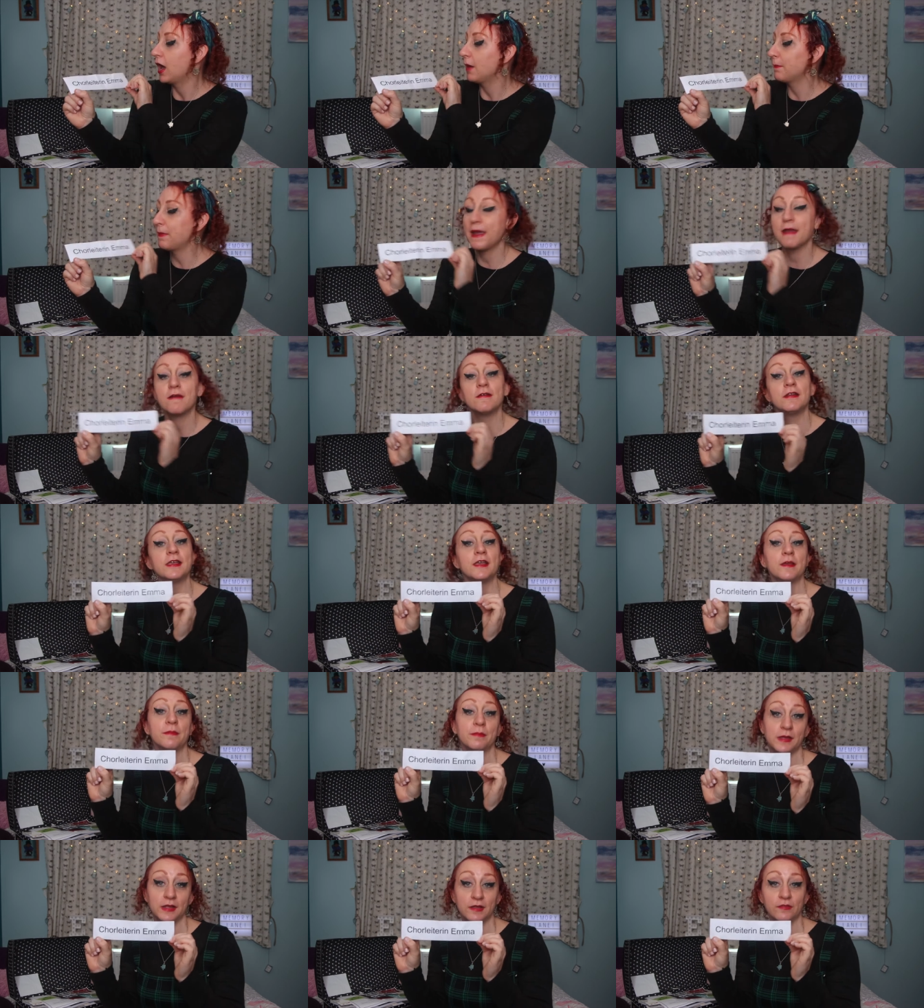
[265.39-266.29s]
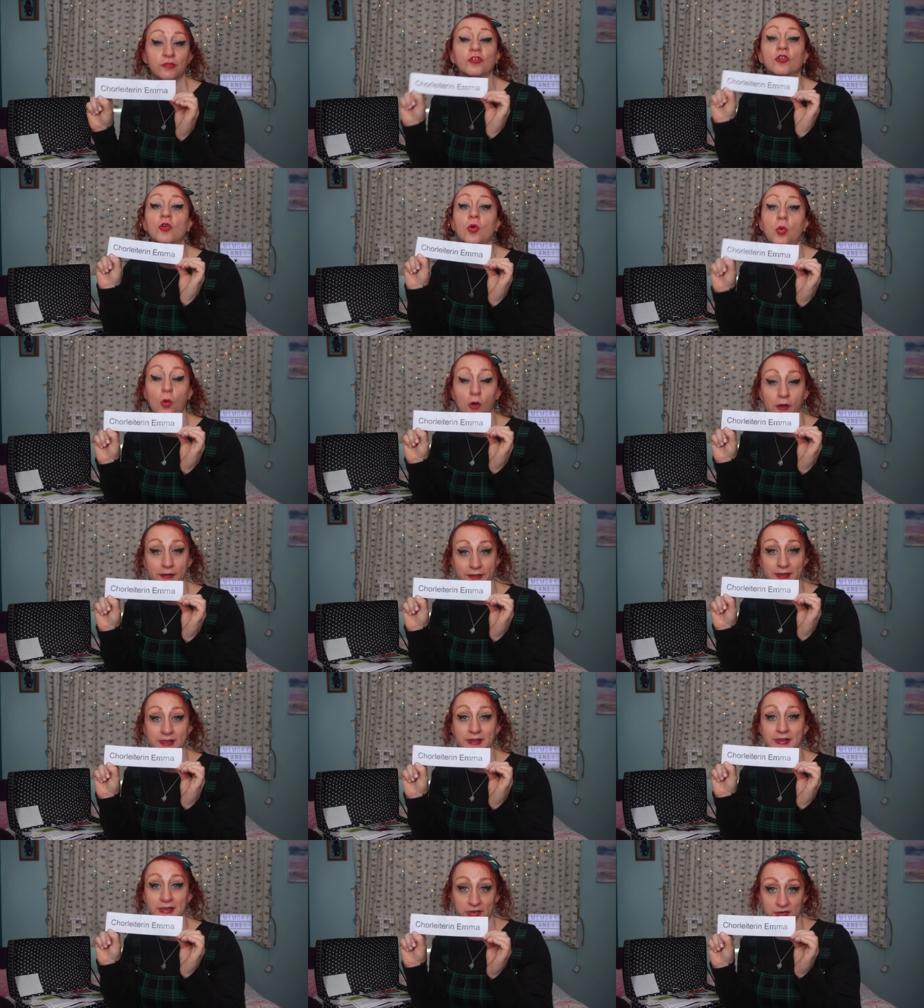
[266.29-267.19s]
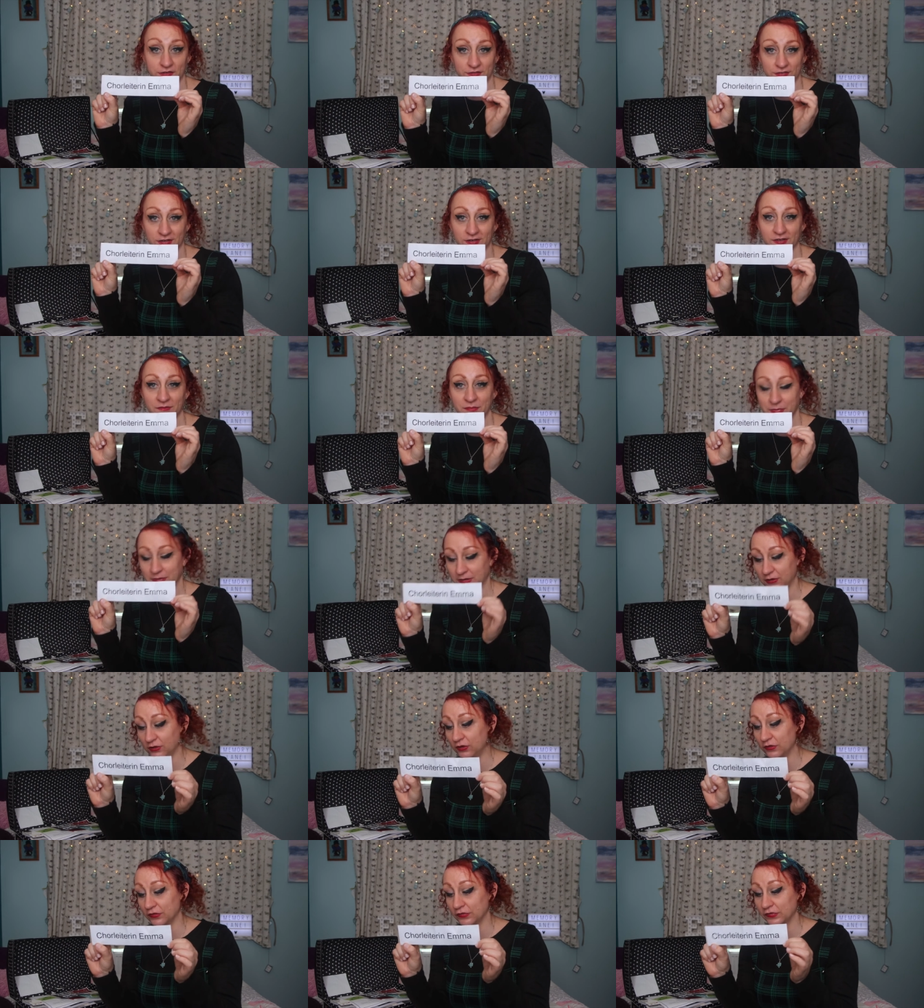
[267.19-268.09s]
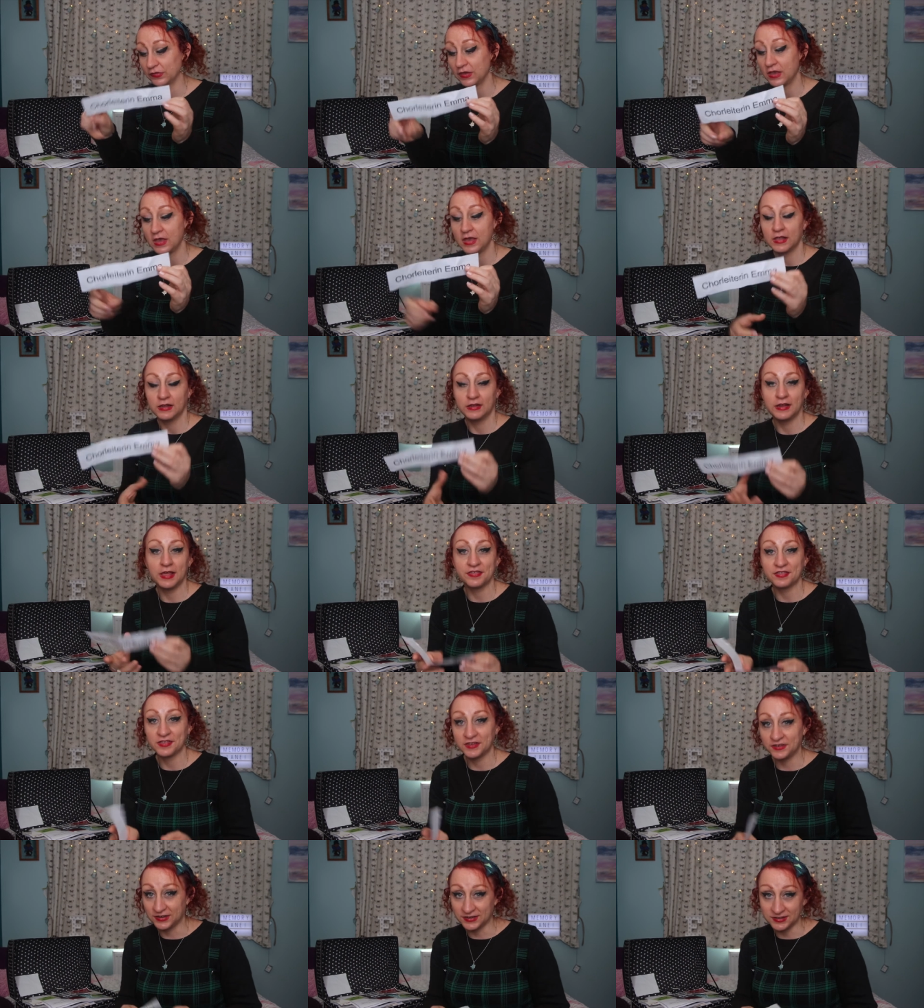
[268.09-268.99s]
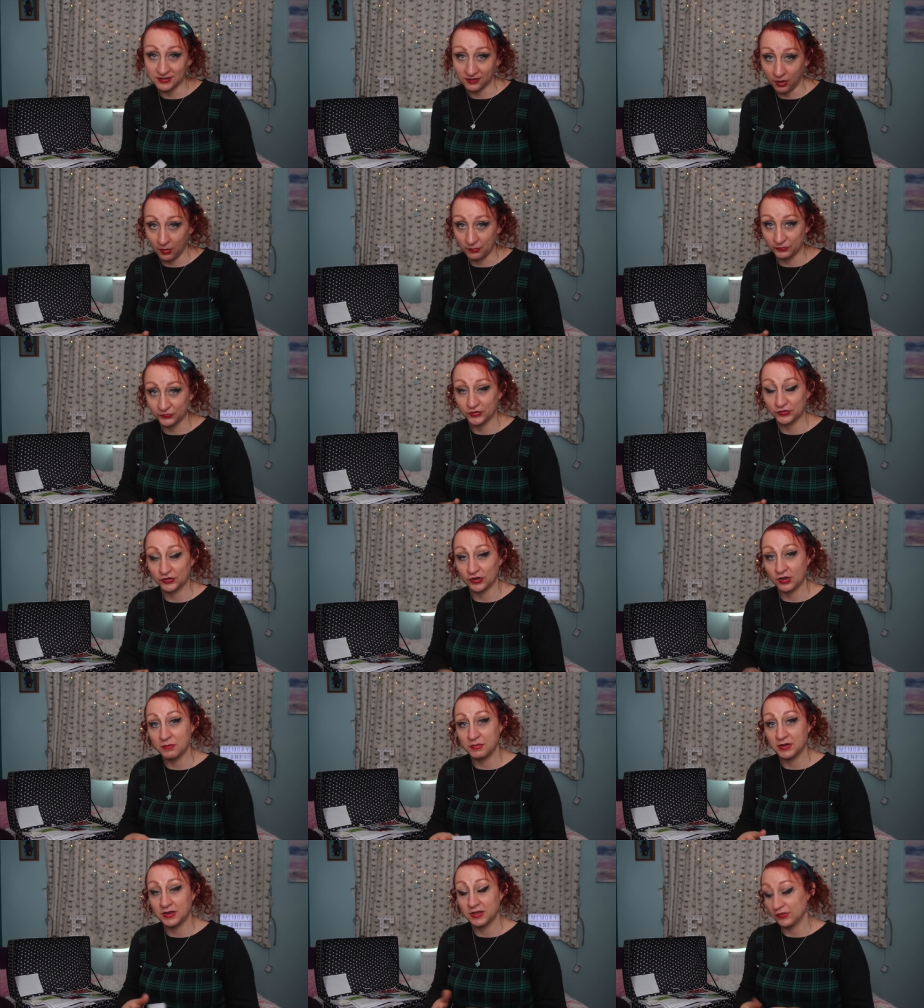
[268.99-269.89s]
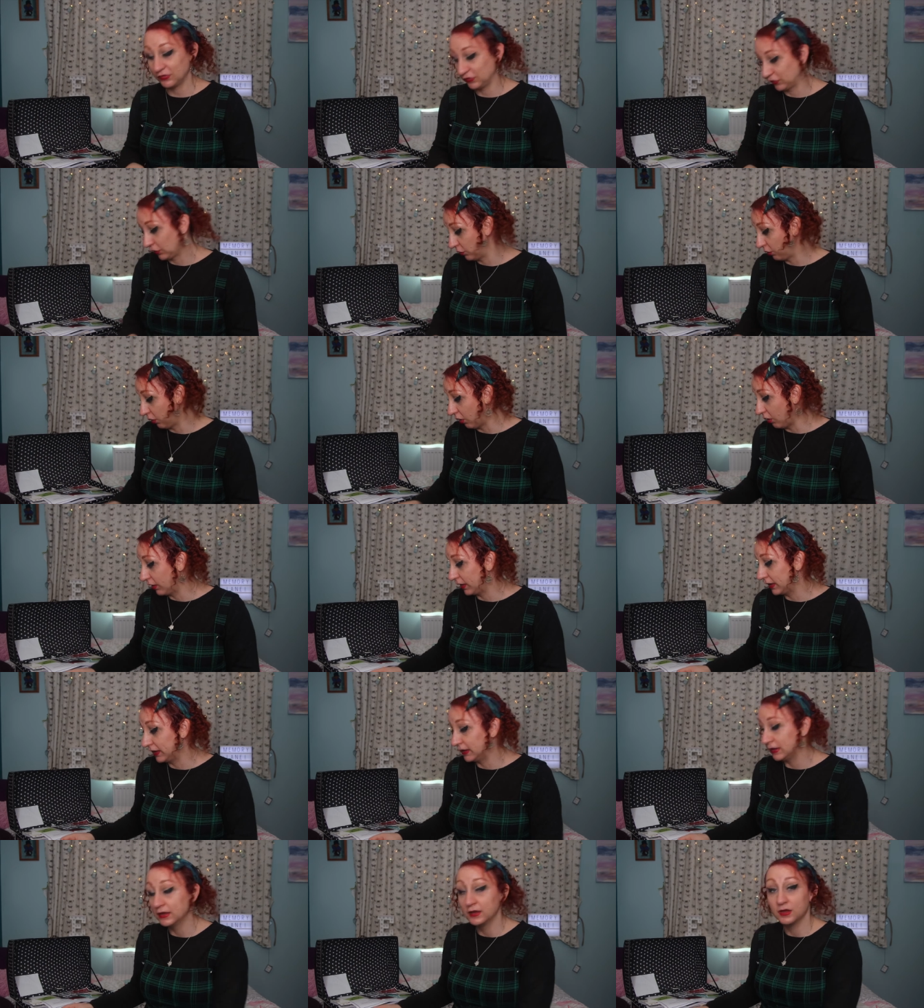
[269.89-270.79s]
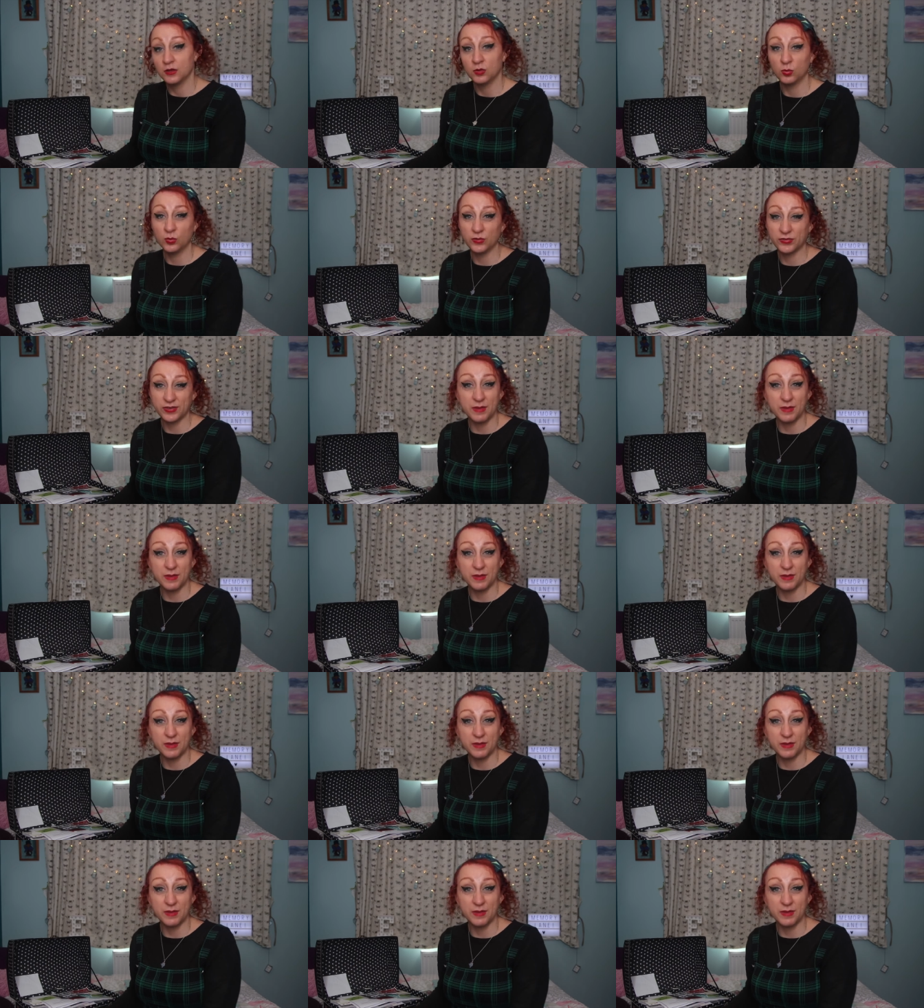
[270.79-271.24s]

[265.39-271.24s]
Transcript: Apparently it means choir leader because Leslie didn't come to Germany, so I was